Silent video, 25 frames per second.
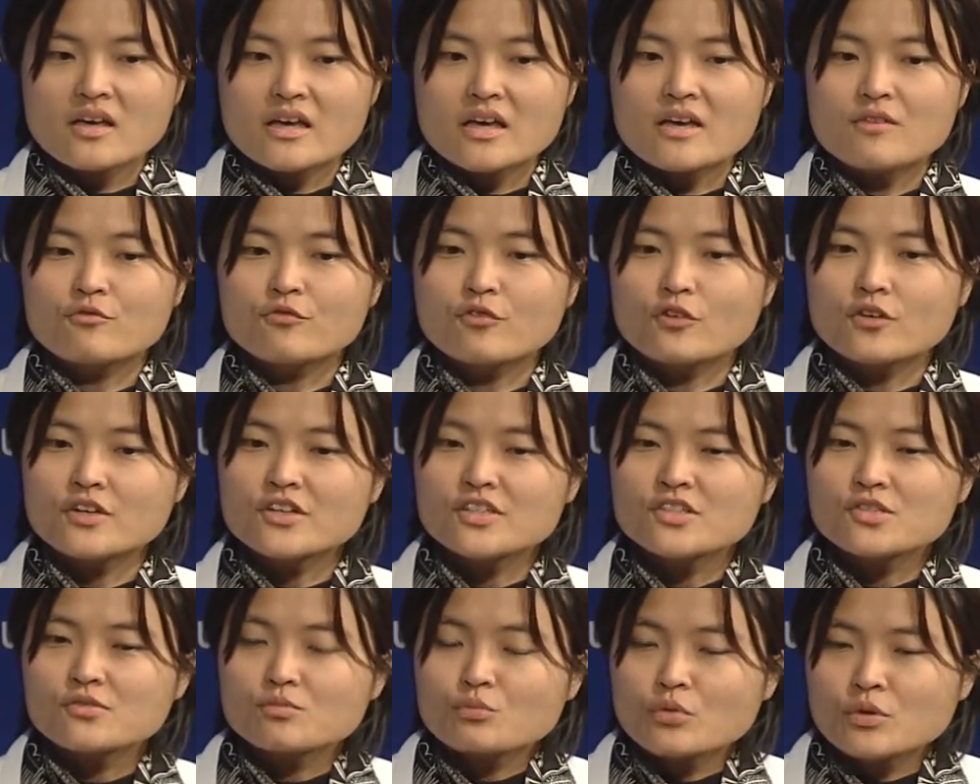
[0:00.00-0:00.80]
And for
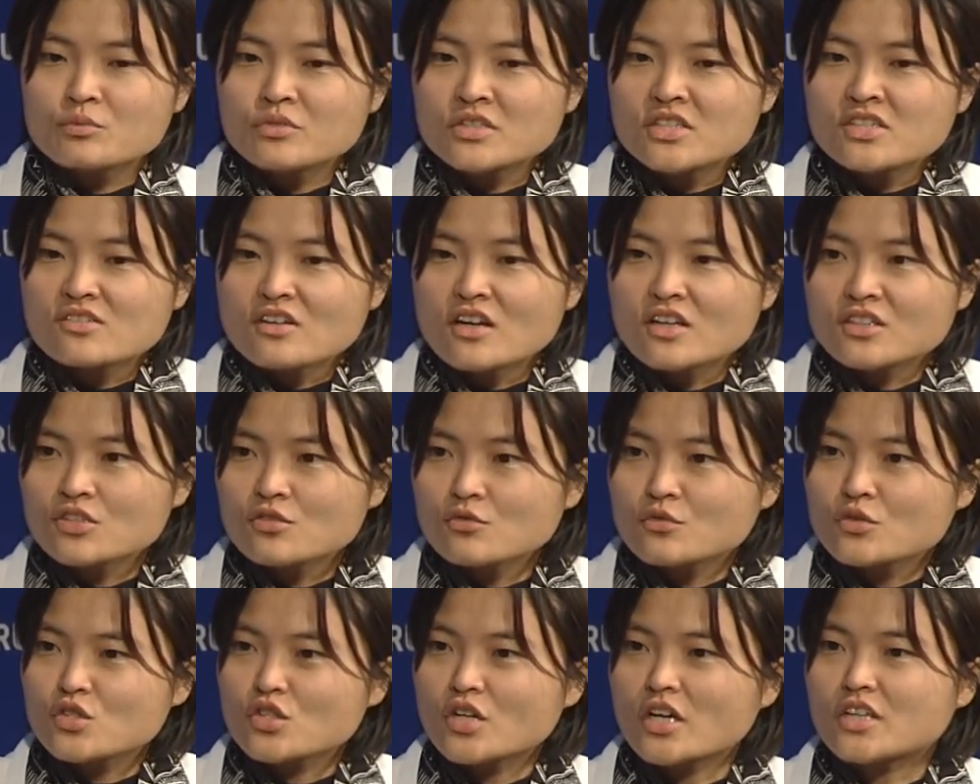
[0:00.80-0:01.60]
us, when we
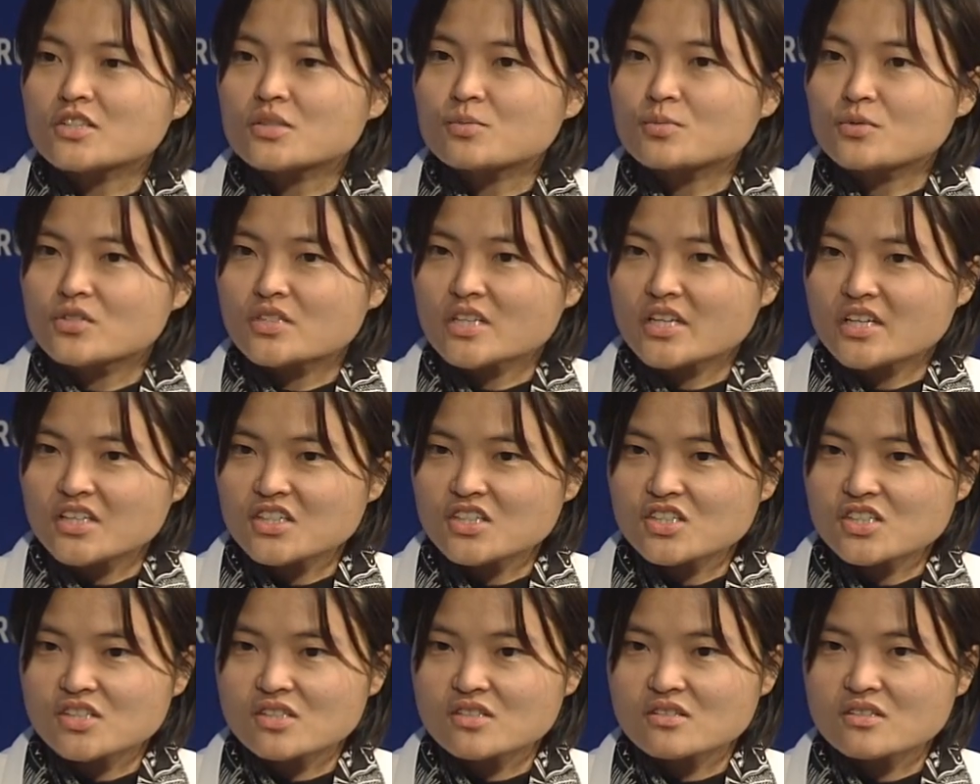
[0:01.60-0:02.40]
started with
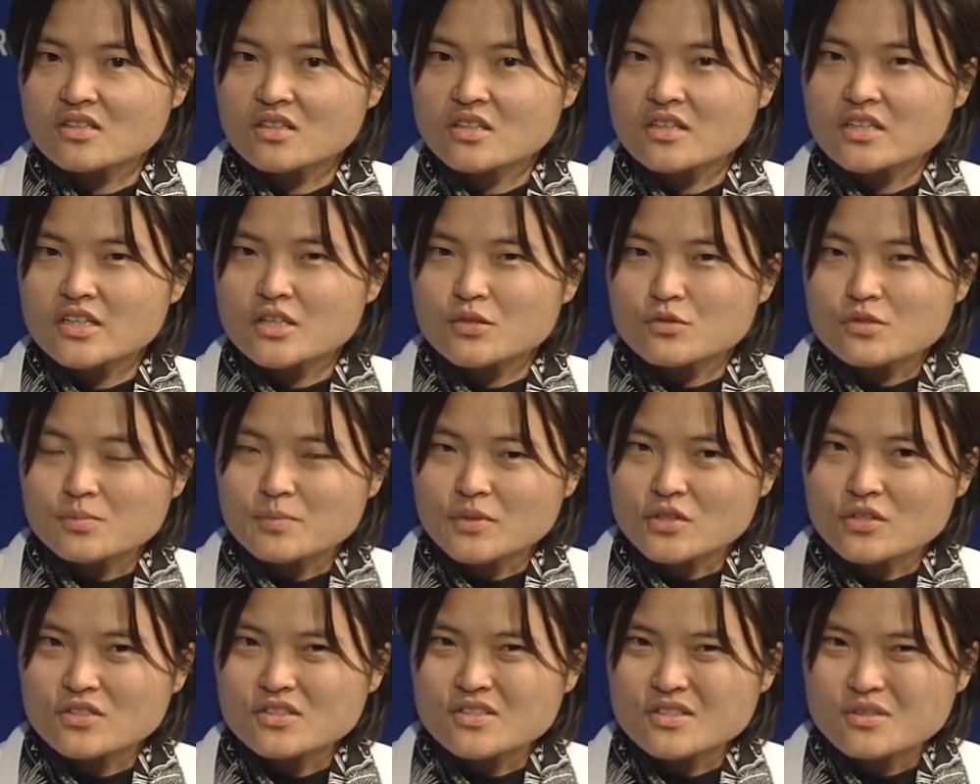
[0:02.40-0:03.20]
transportation, it was
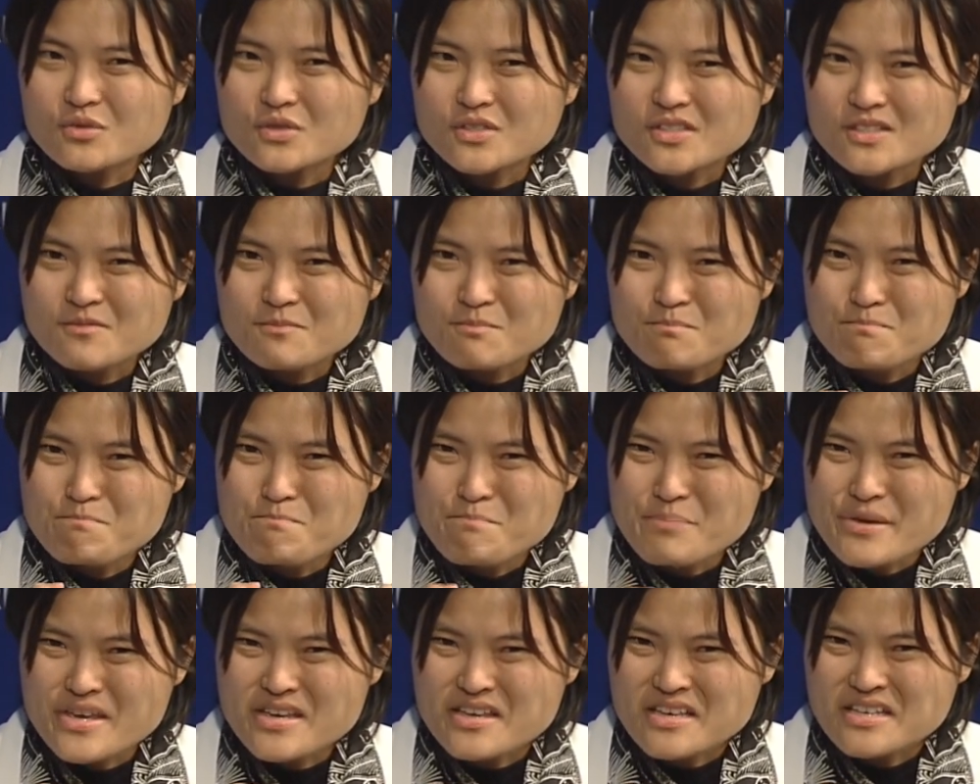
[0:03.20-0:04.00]
because there was a
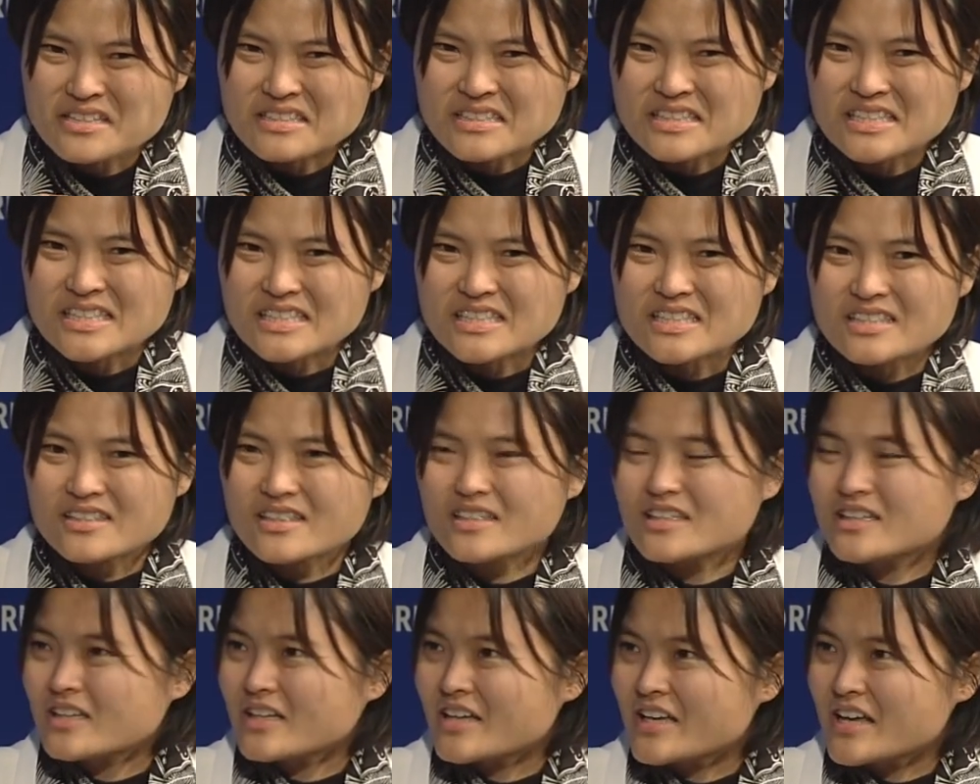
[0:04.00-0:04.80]
big need
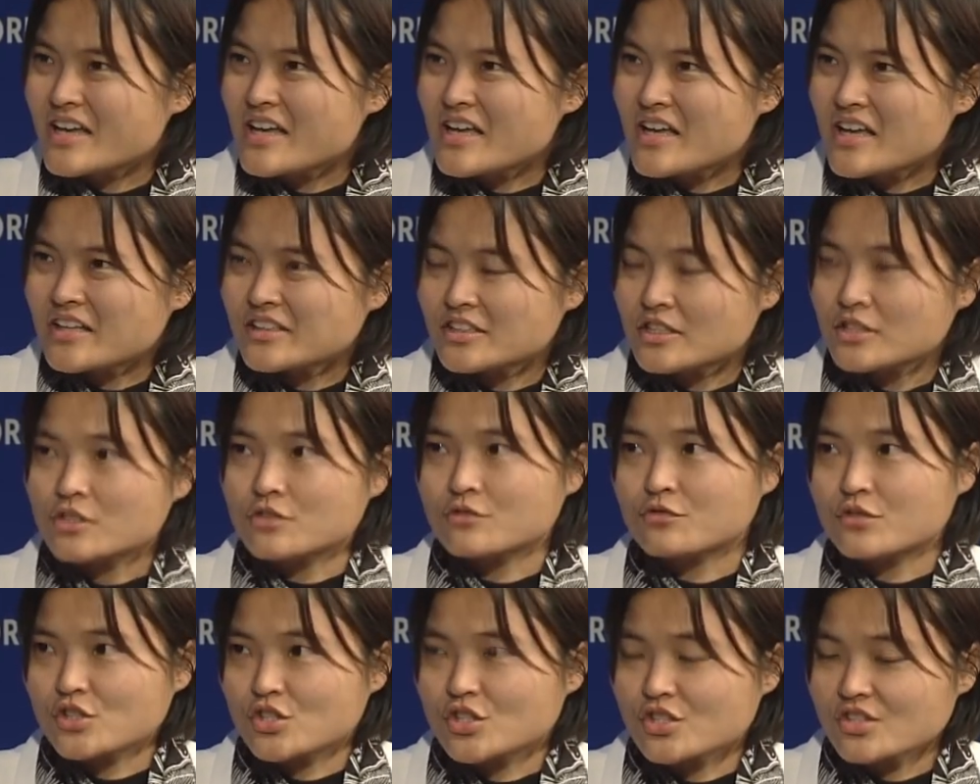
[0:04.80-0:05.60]
and
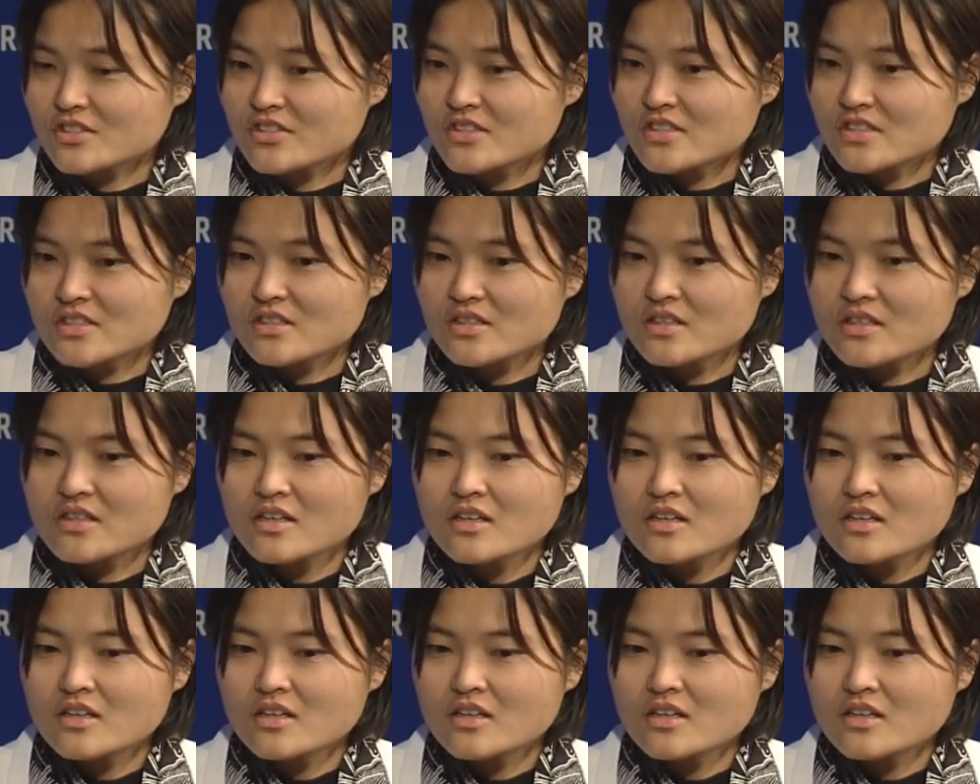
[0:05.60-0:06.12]
inefficiency.